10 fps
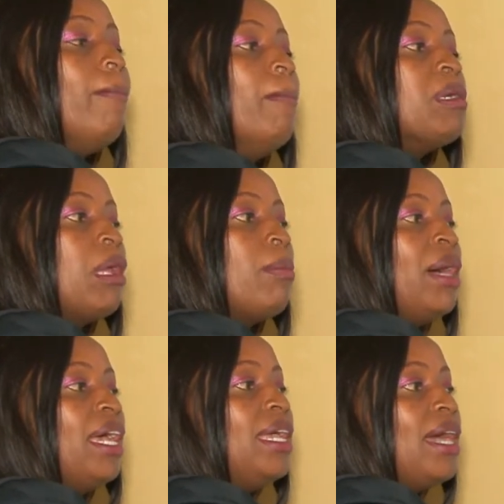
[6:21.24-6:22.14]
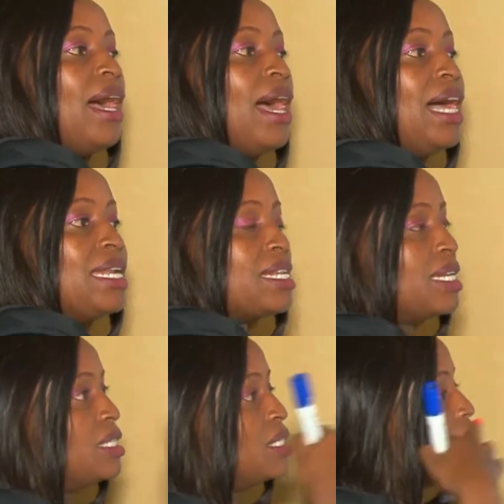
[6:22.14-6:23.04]
multiplied by
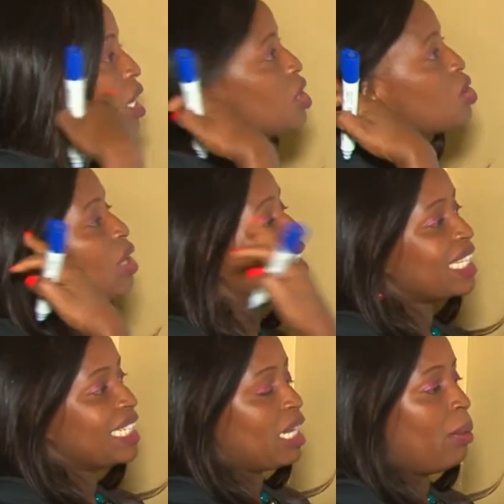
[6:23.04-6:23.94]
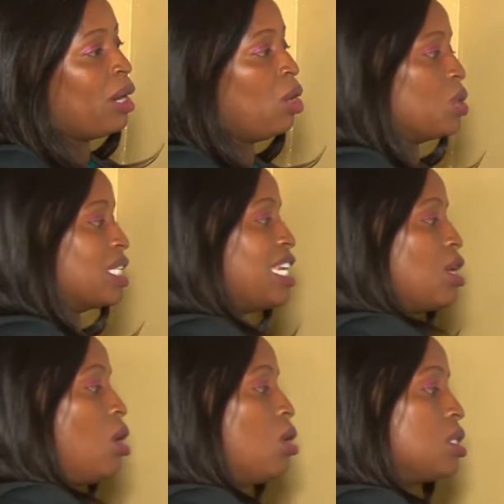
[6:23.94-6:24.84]
100. So let's get our loss.
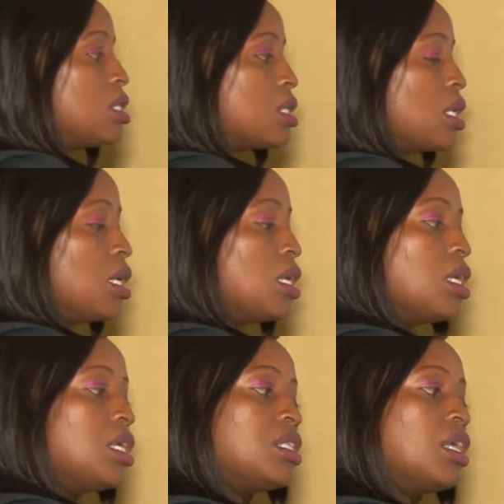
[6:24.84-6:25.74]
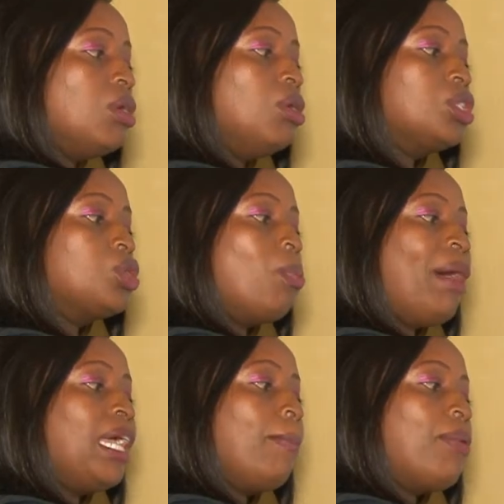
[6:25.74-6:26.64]
And loss is equal to
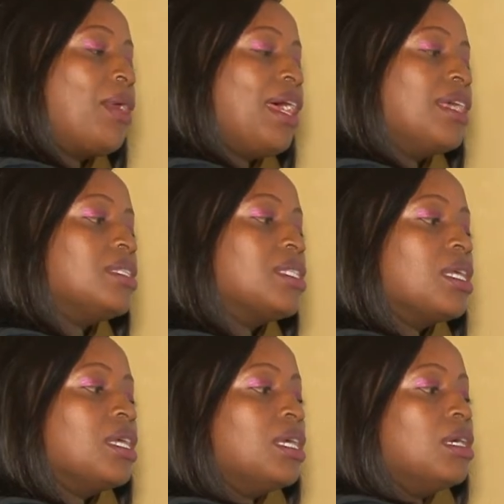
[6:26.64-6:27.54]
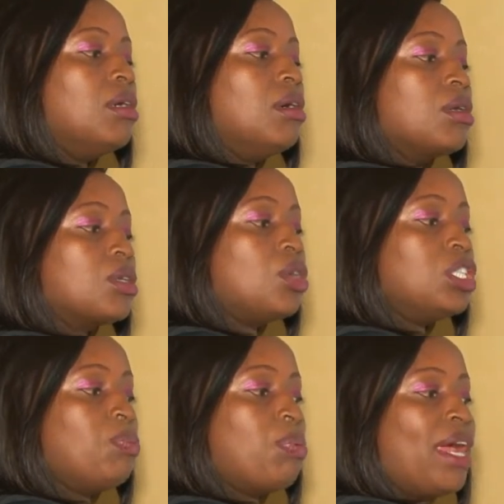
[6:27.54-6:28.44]
buying price or
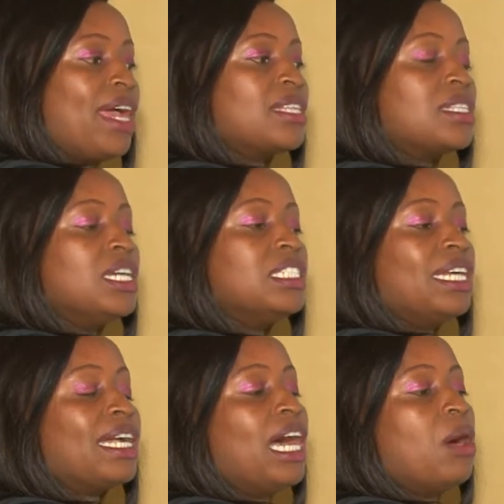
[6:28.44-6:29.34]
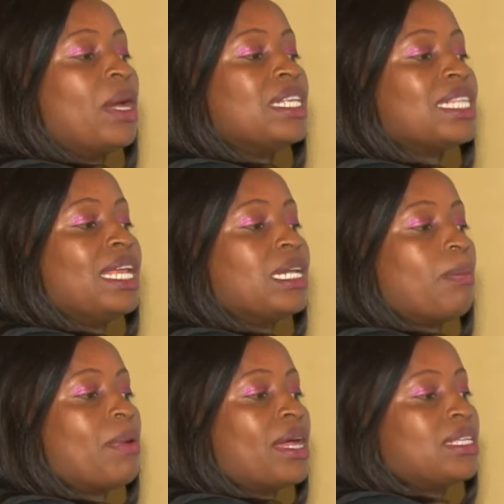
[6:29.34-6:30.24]
cost price take away
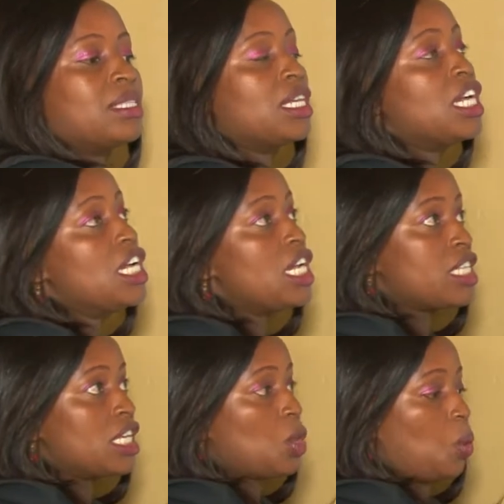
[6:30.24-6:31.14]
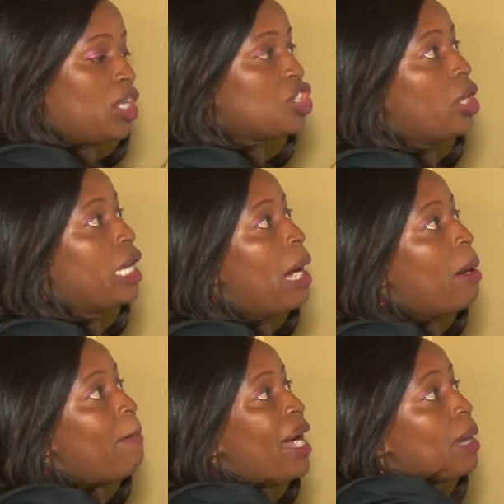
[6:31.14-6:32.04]
selling price. In this question,
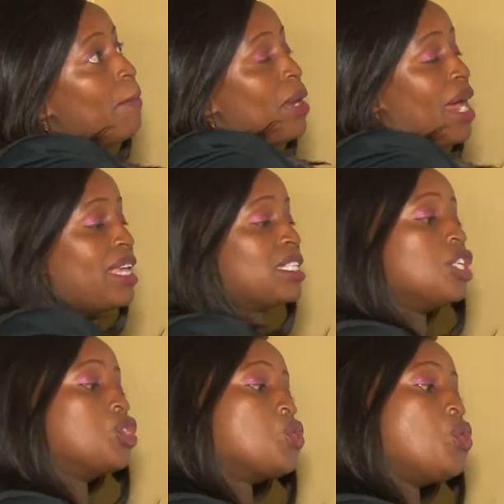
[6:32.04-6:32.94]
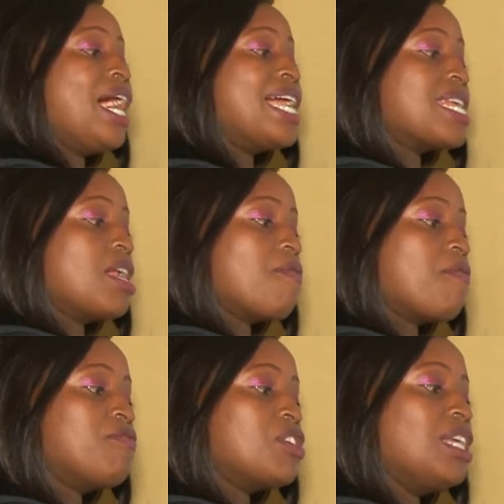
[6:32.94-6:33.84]
our buying price is
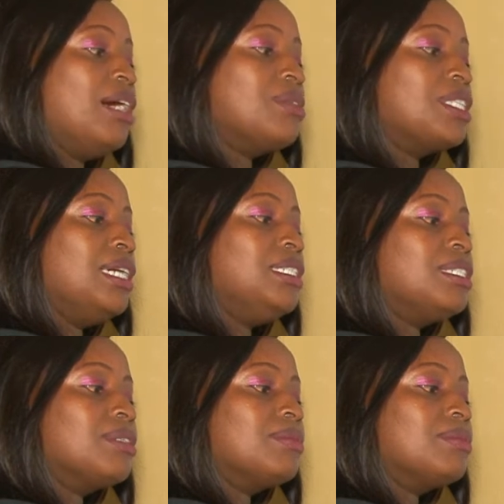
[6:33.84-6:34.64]
250,000